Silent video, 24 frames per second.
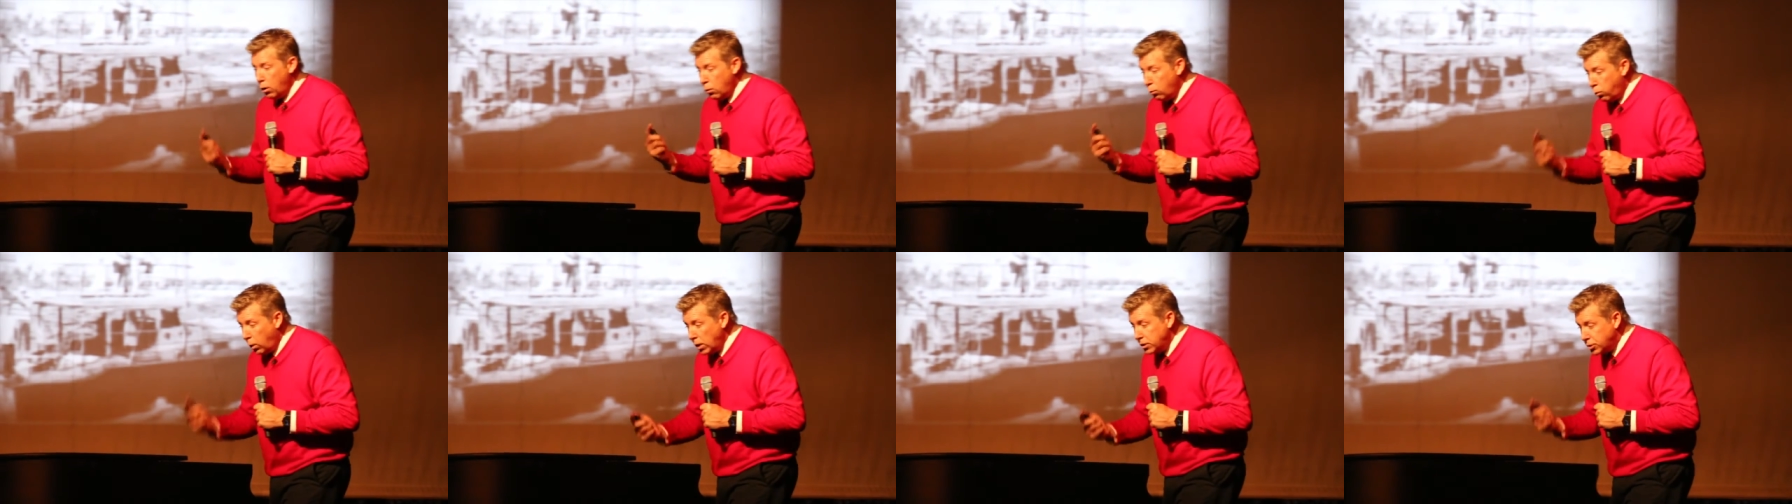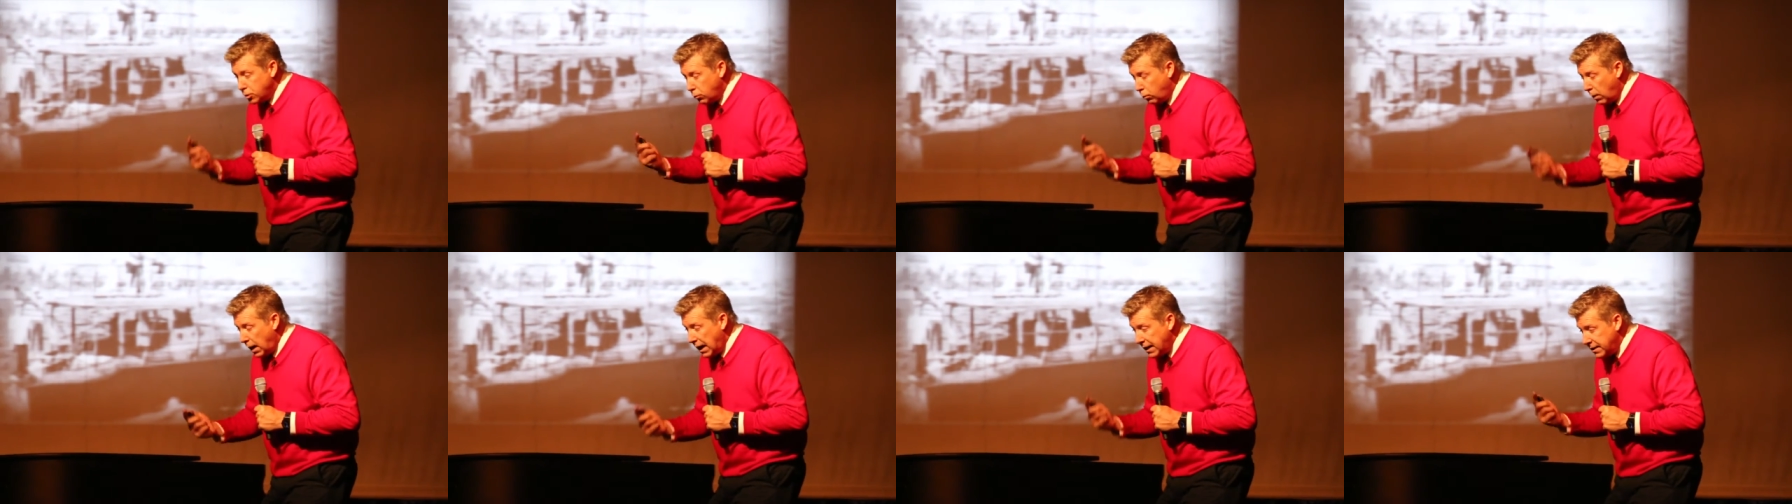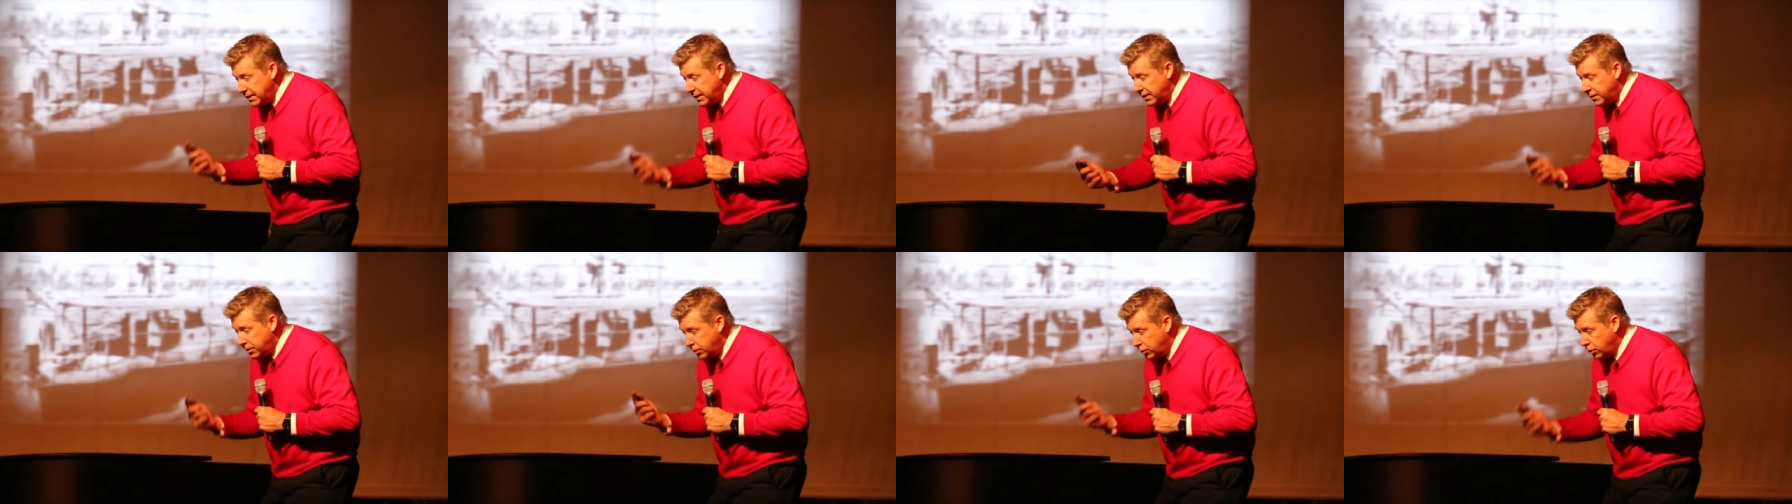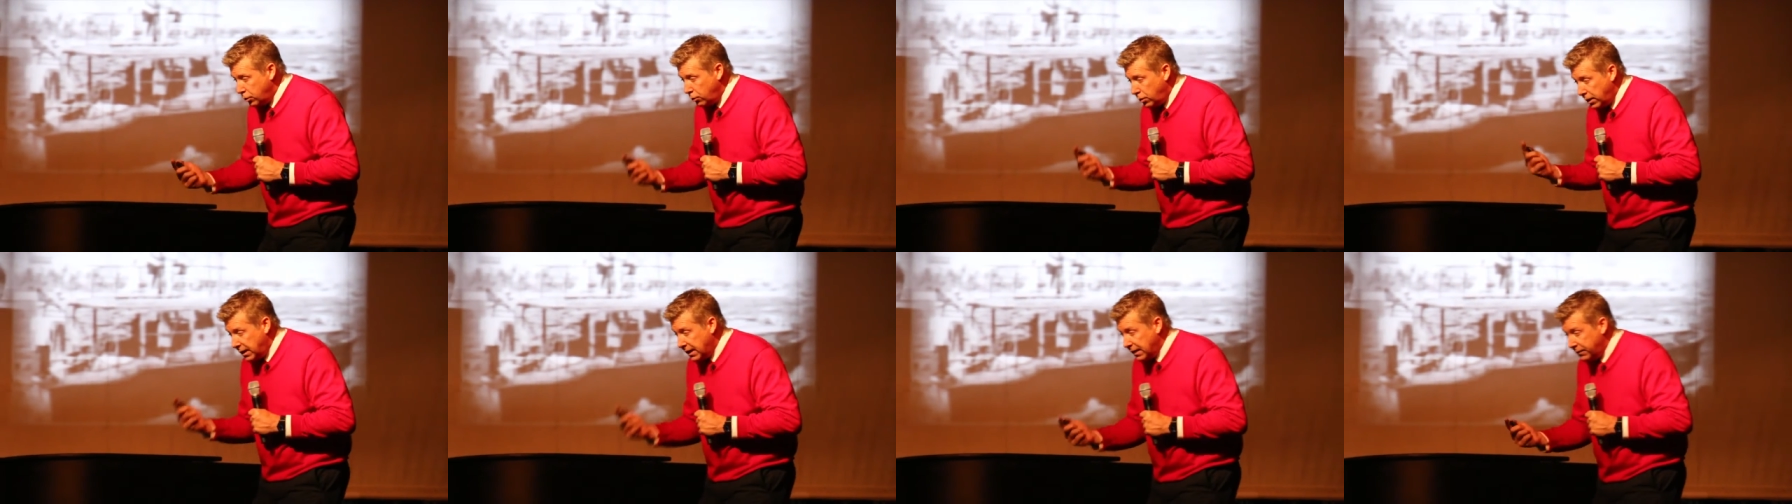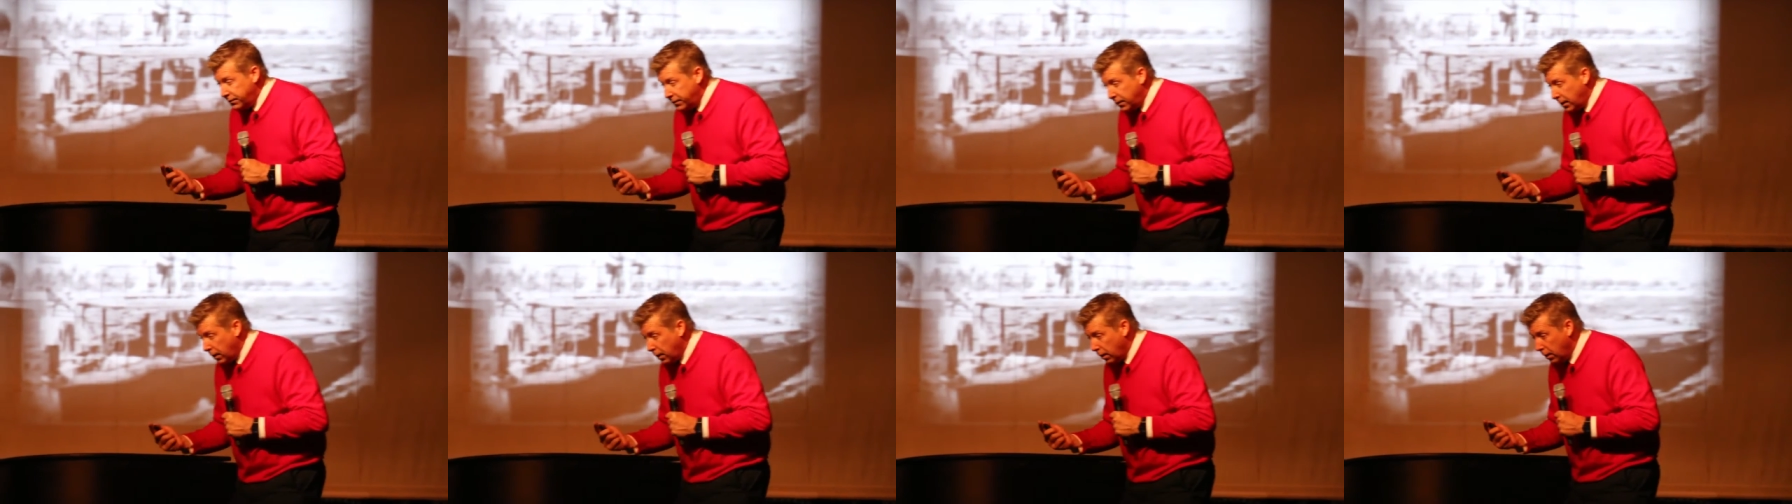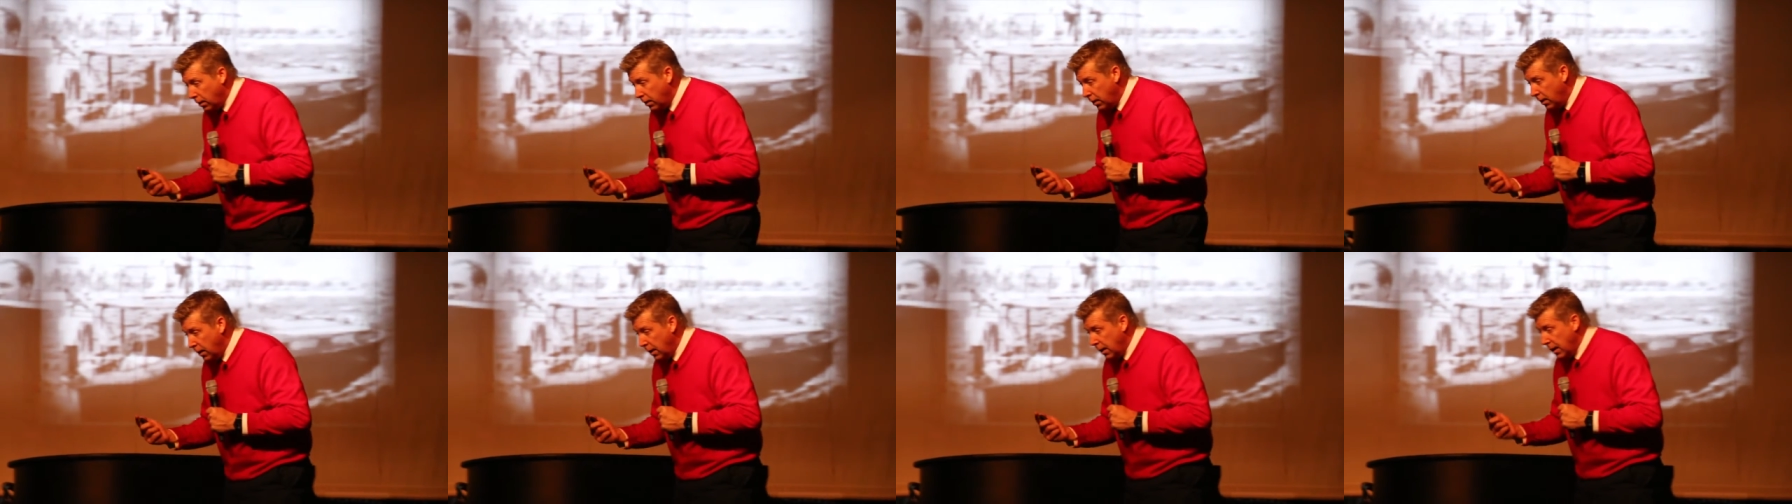And what do I need to do to get there?
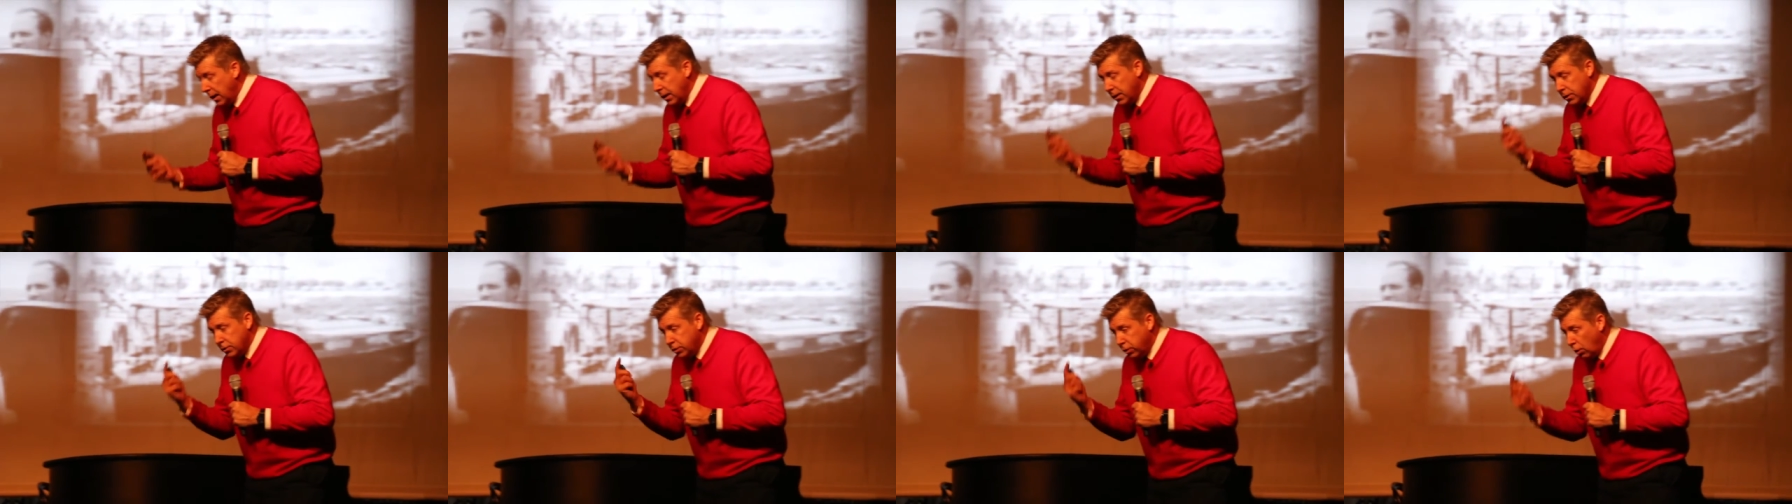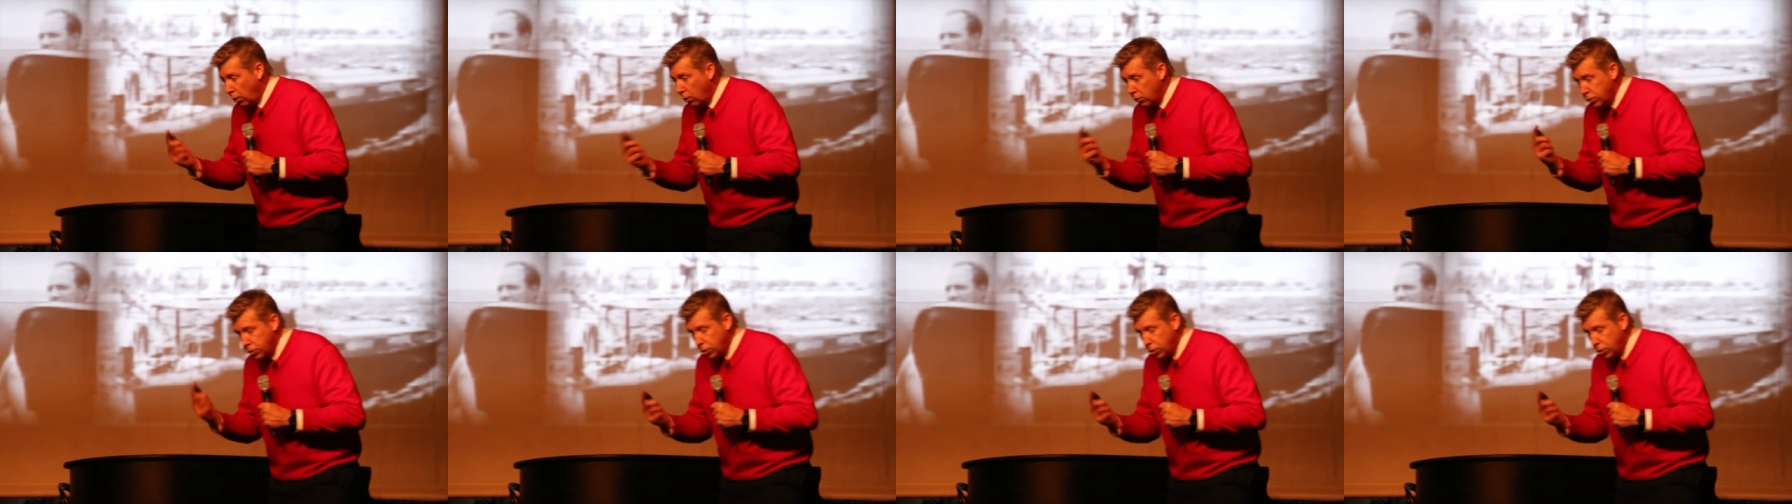And as long